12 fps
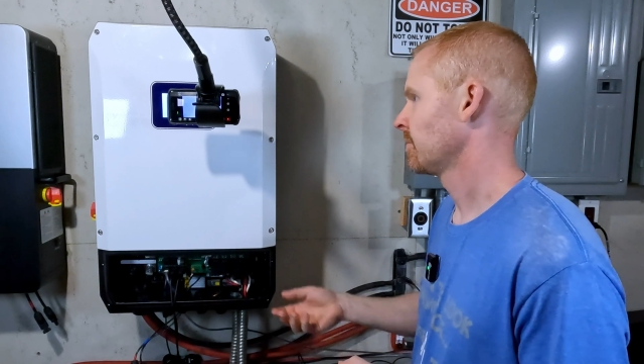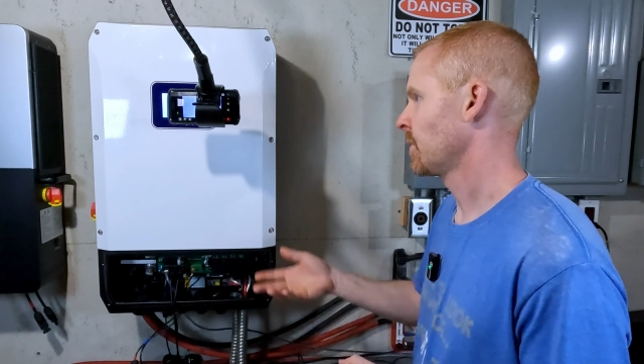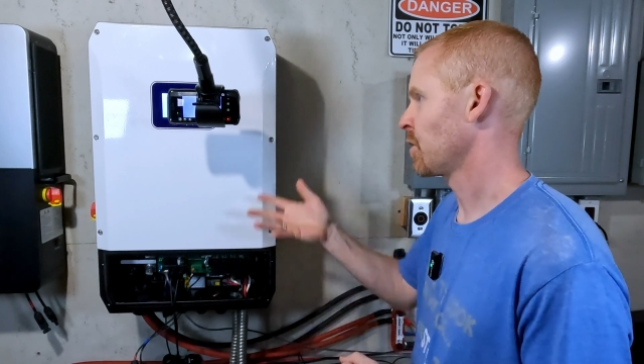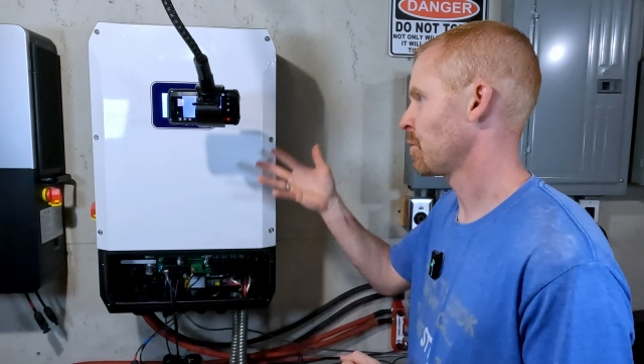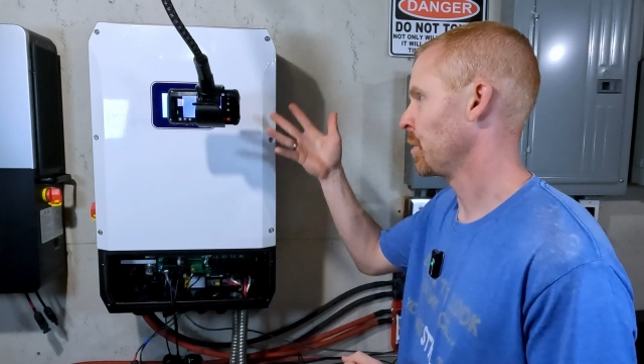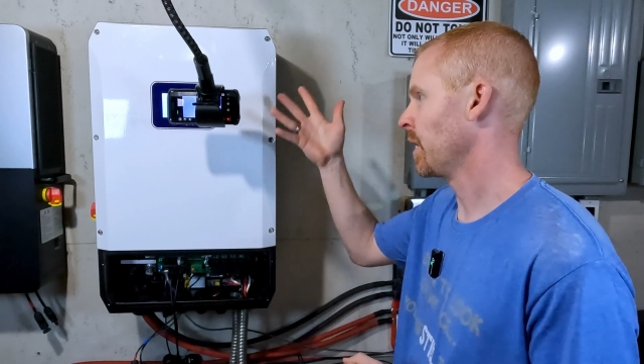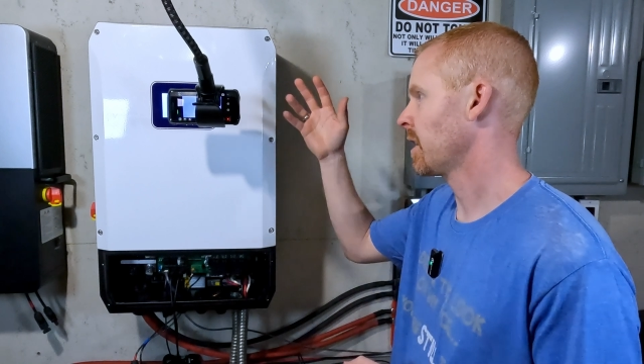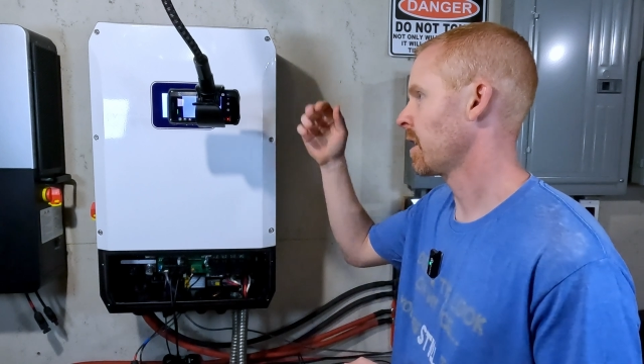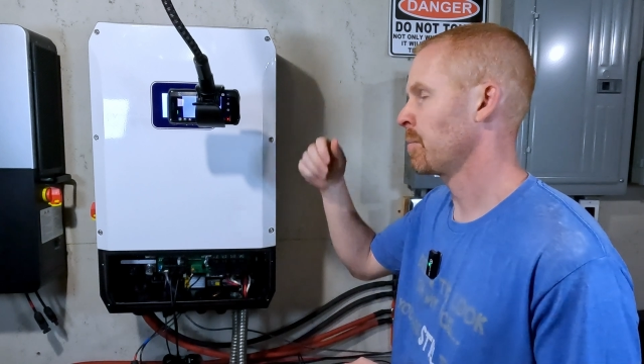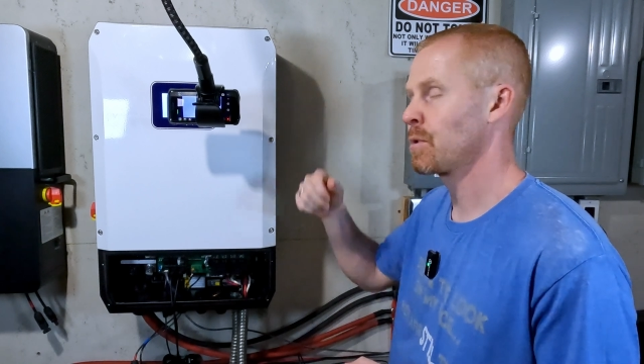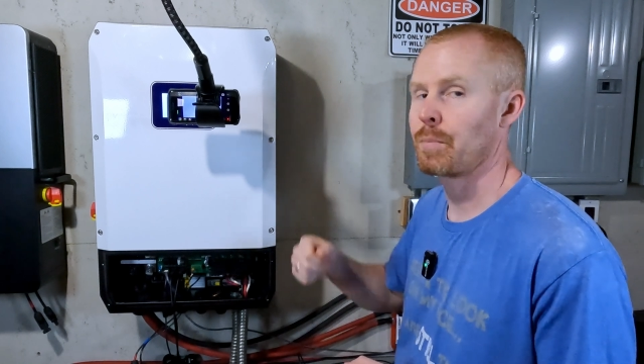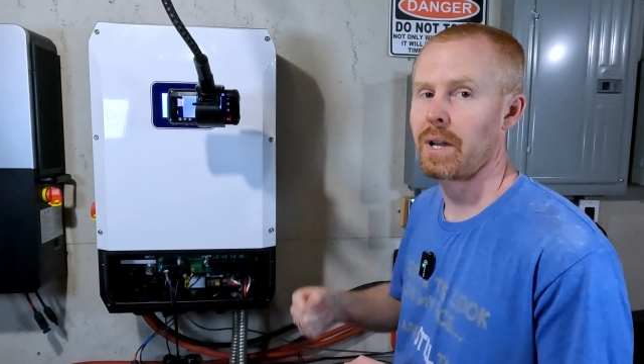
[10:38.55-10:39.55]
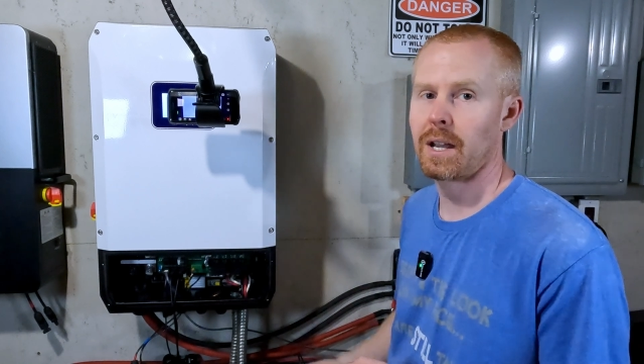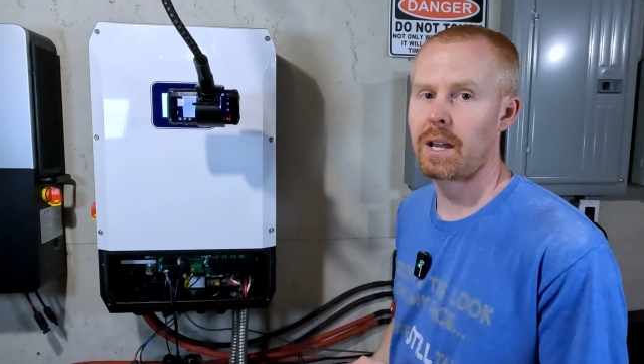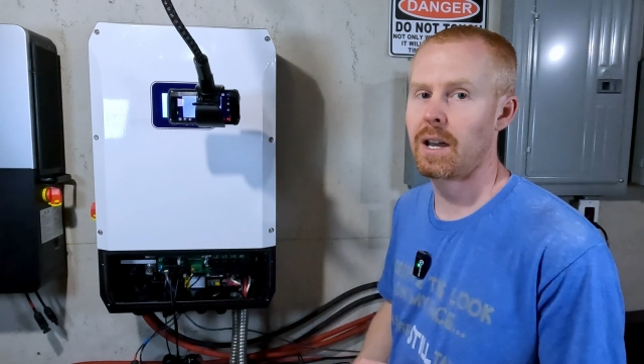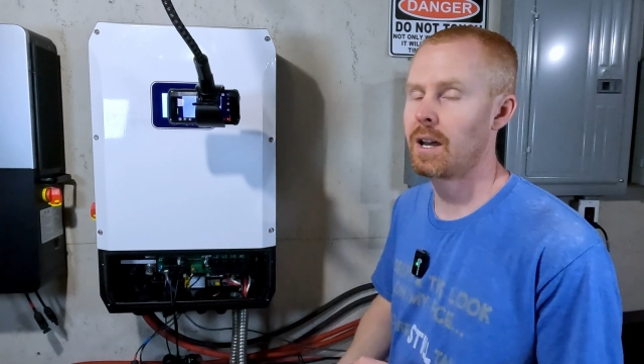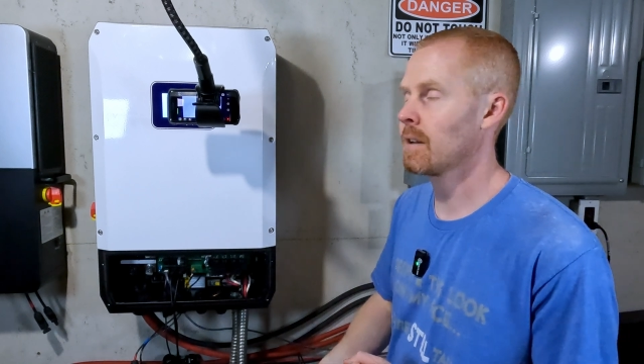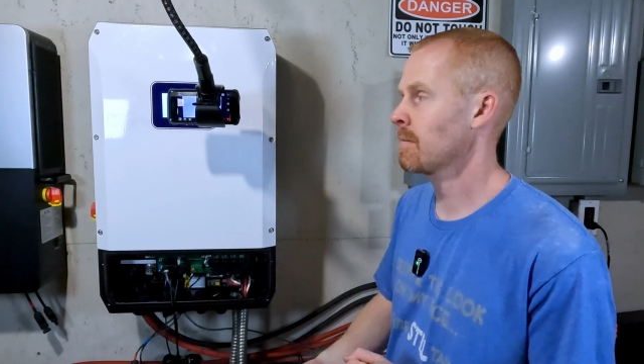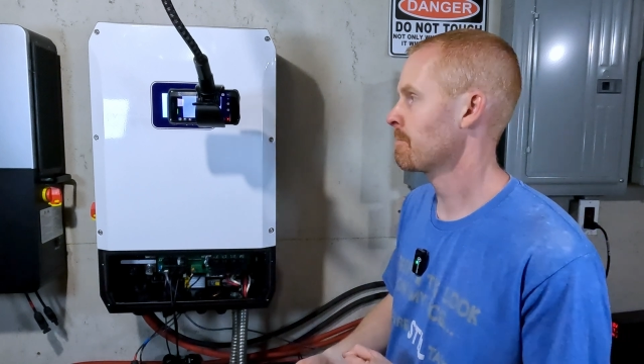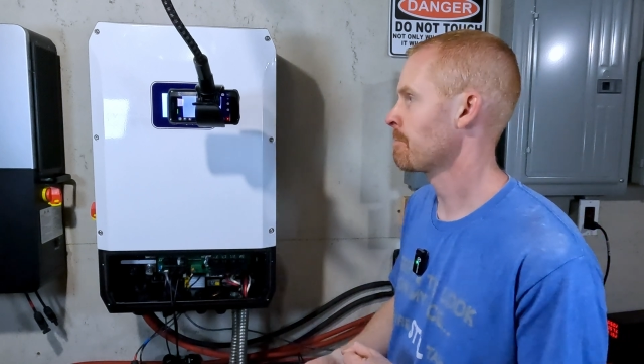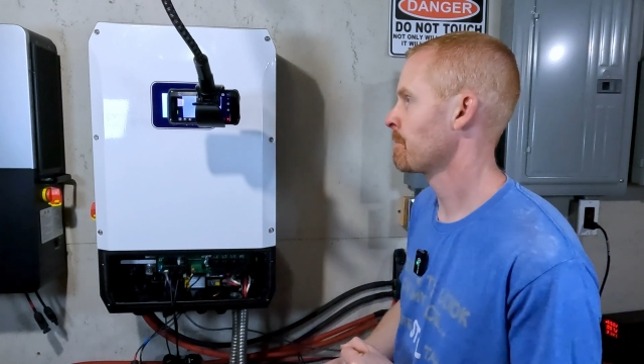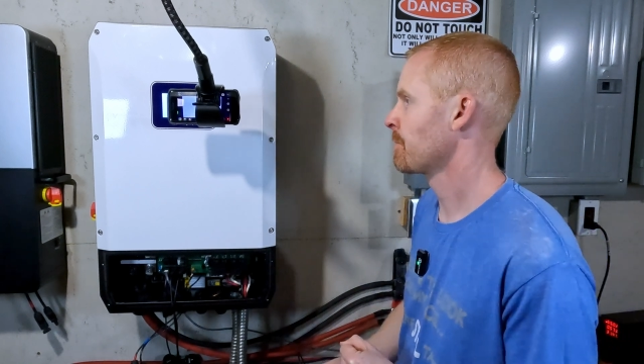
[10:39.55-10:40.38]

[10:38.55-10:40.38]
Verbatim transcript: display comes back on,